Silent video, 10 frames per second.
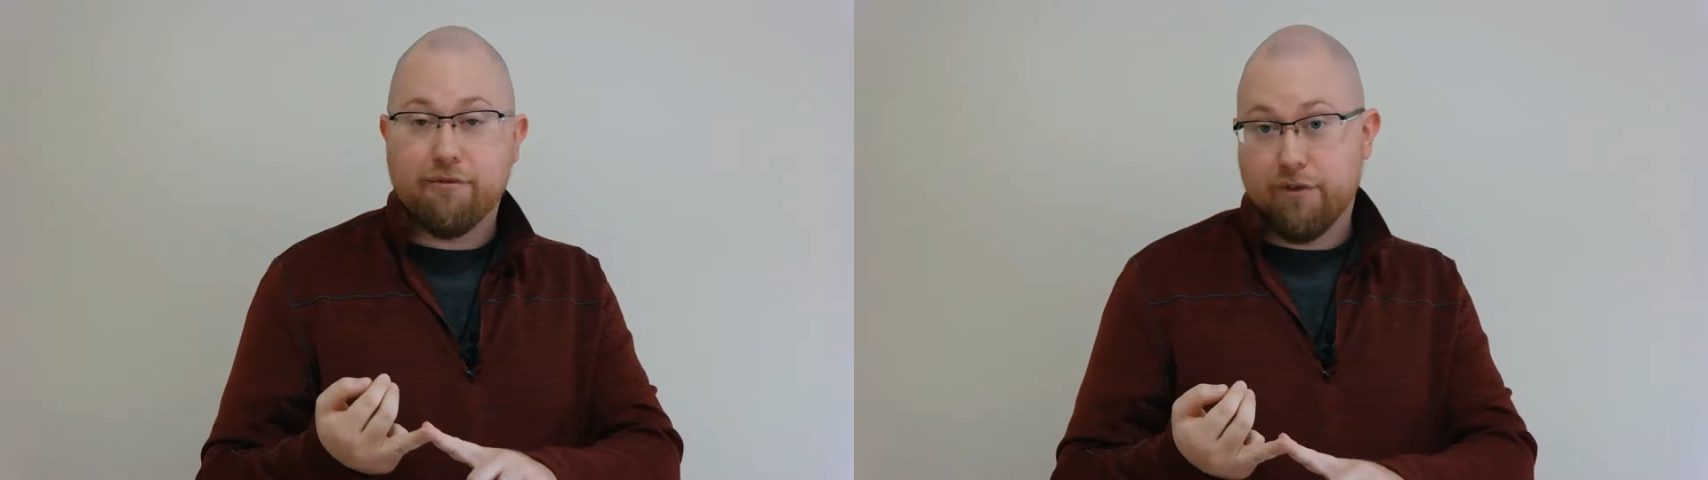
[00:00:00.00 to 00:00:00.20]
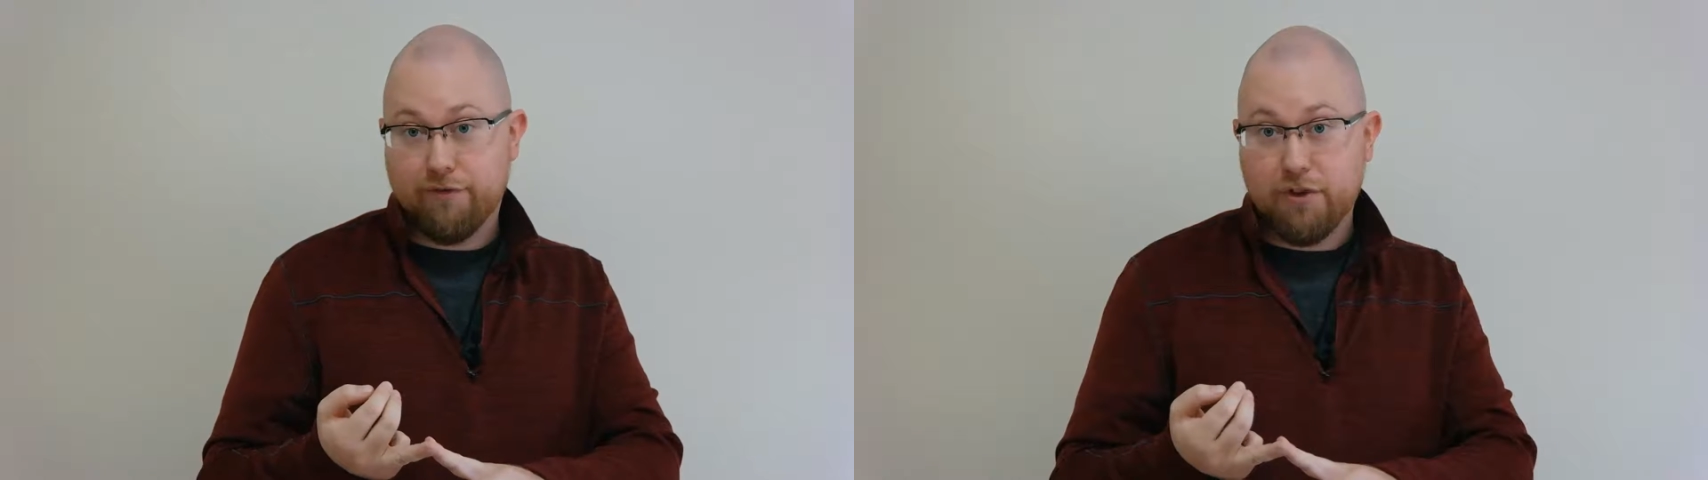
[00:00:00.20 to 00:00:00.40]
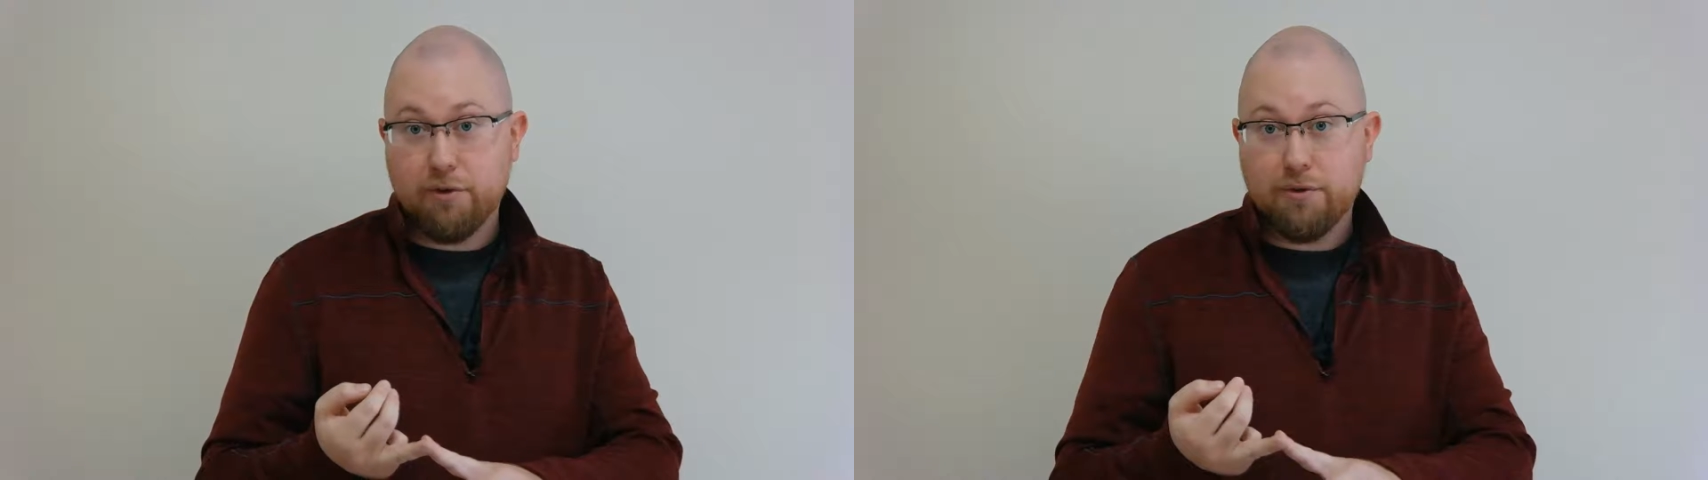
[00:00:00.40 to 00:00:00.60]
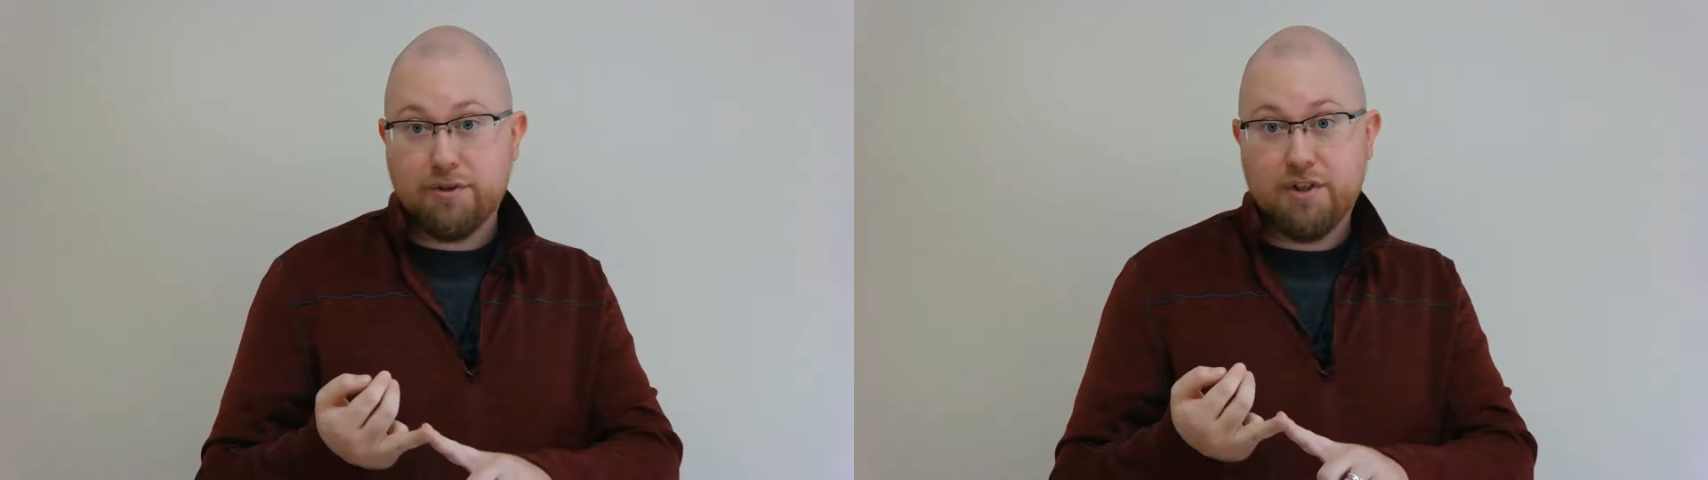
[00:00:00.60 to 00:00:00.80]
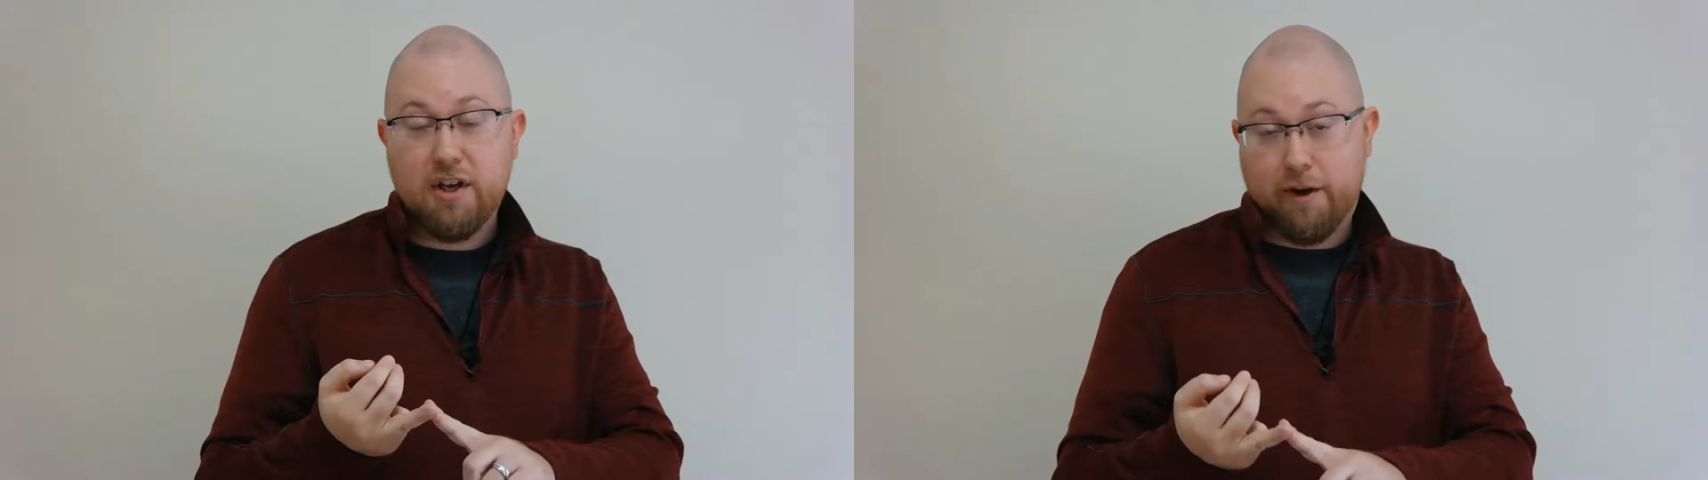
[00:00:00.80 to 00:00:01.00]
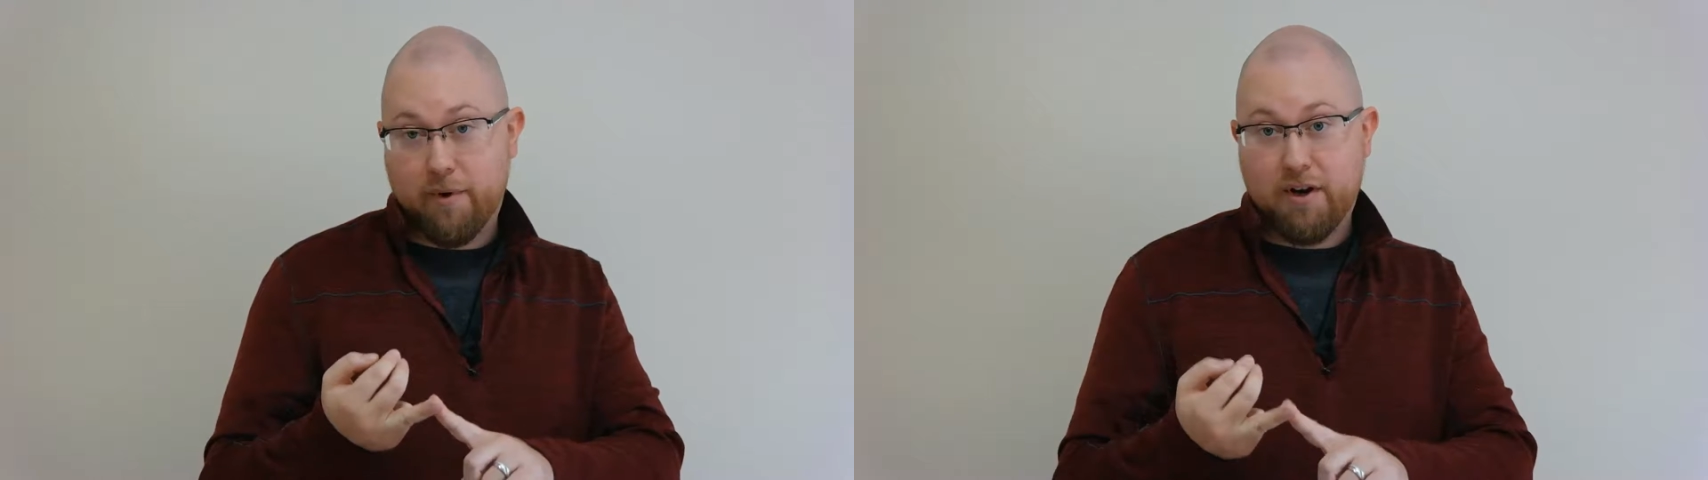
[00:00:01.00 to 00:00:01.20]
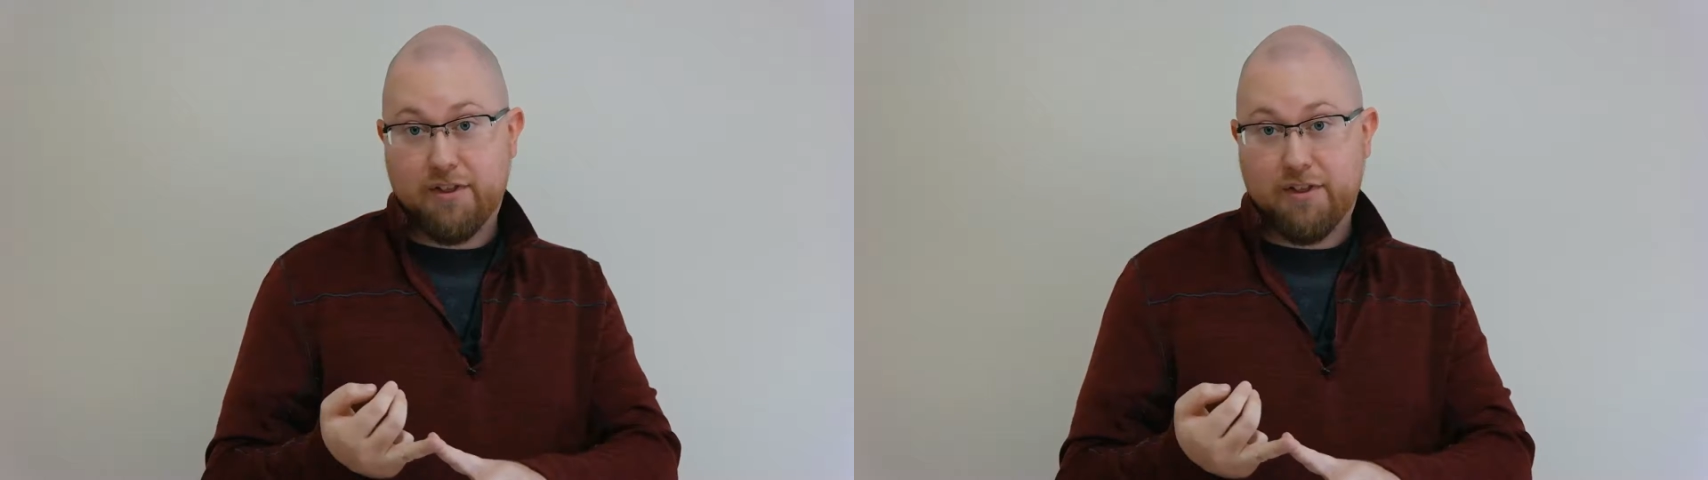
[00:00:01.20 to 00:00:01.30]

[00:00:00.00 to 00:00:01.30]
reviews, I want